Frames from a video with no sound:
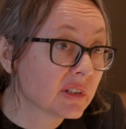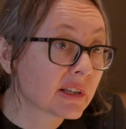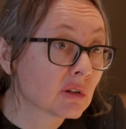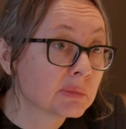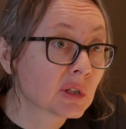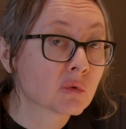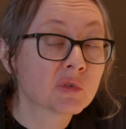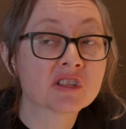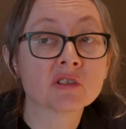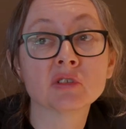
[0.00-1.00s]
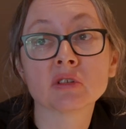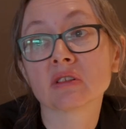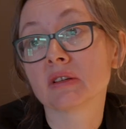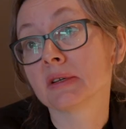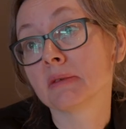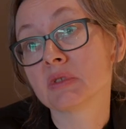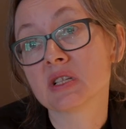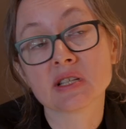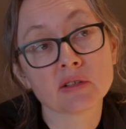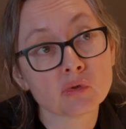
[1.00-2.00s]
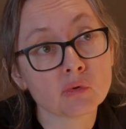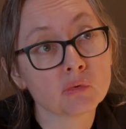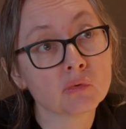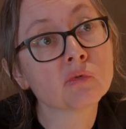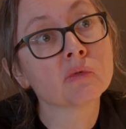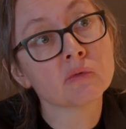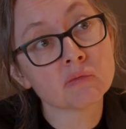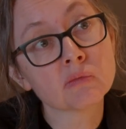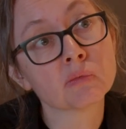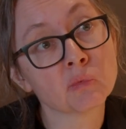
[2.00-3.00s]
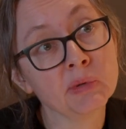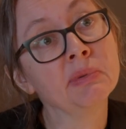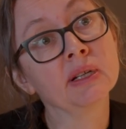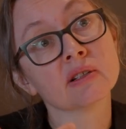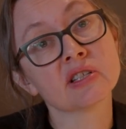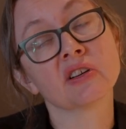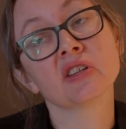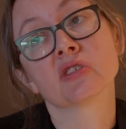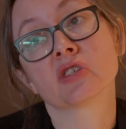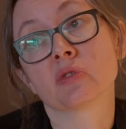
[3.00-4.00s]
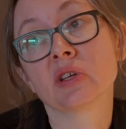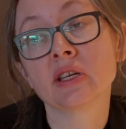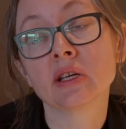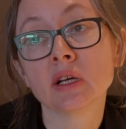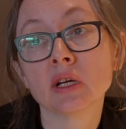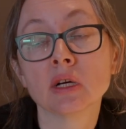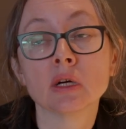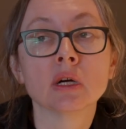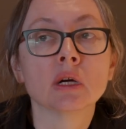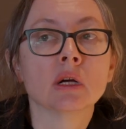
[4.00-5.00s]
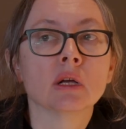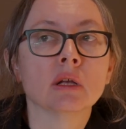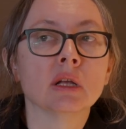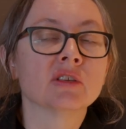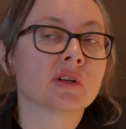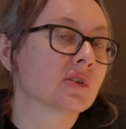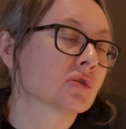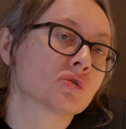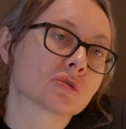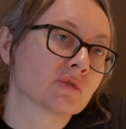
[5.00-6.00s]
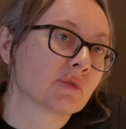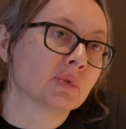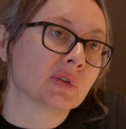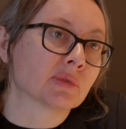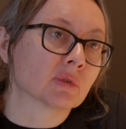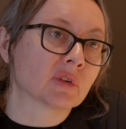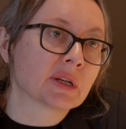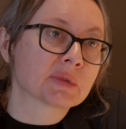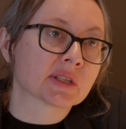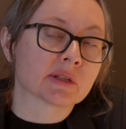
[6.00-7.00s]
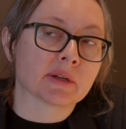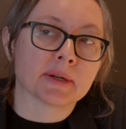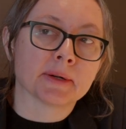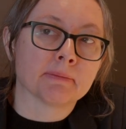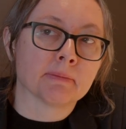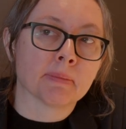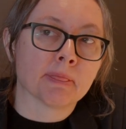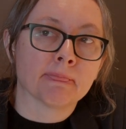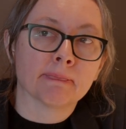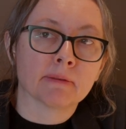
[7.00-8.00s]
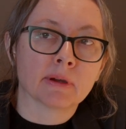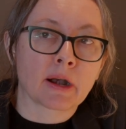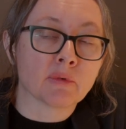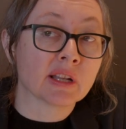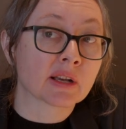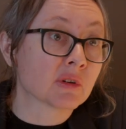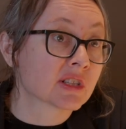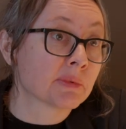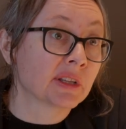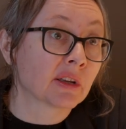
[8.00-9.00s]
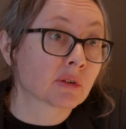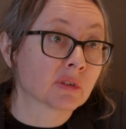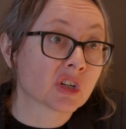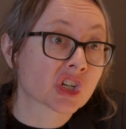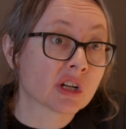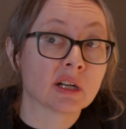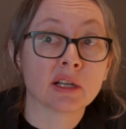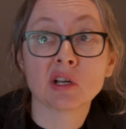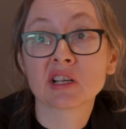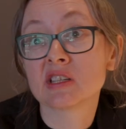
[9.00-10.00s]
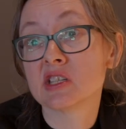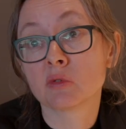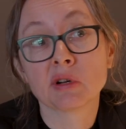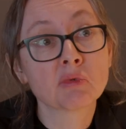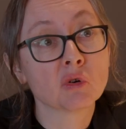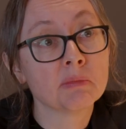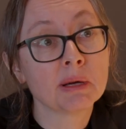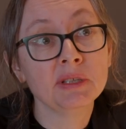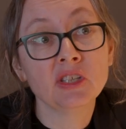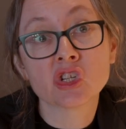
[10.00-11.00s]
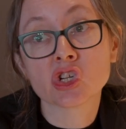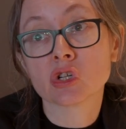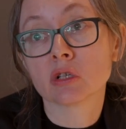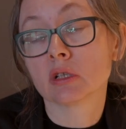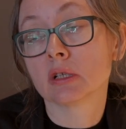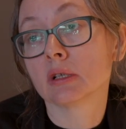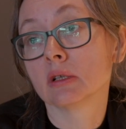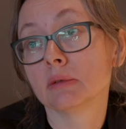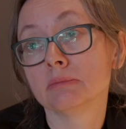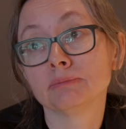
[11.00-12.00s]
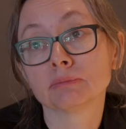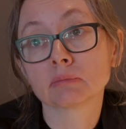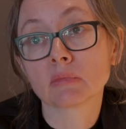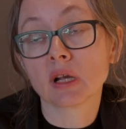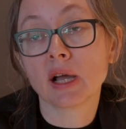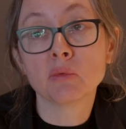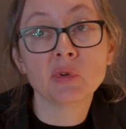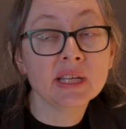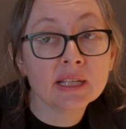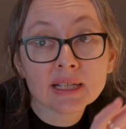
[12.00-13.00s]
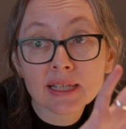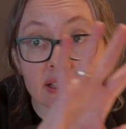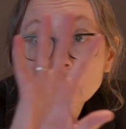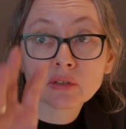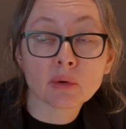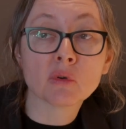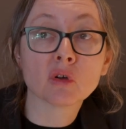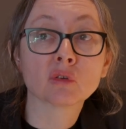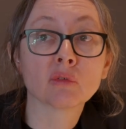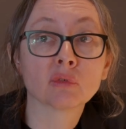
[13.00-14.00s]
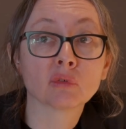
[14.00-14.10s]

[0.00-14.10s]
and economical reason. They start to rebuild their industry, and there is a trove of beautiful grapes. I really like what's happening in Croatia. I like this grape called Babić. I really like a lot of